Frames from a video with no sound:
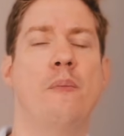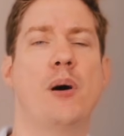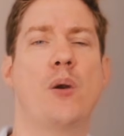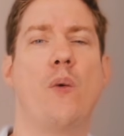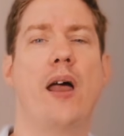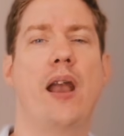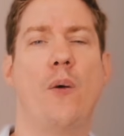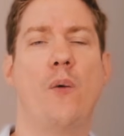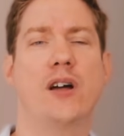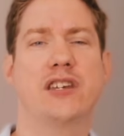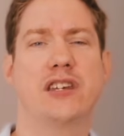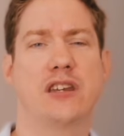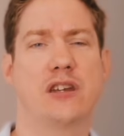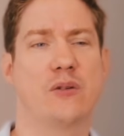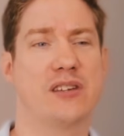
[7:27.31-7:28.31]
But what I want
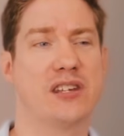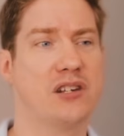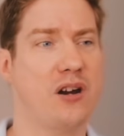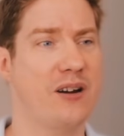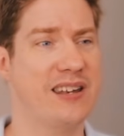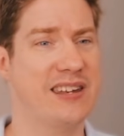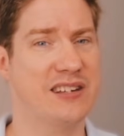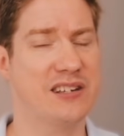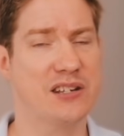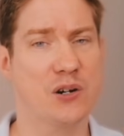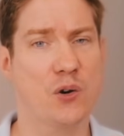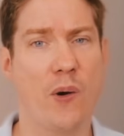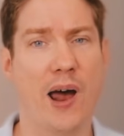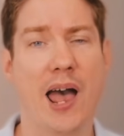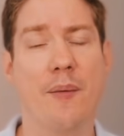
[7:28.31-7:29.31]
you to do is start
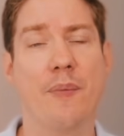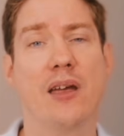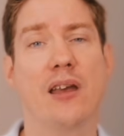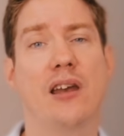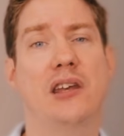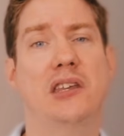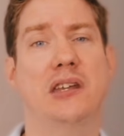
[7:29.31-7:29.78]
describing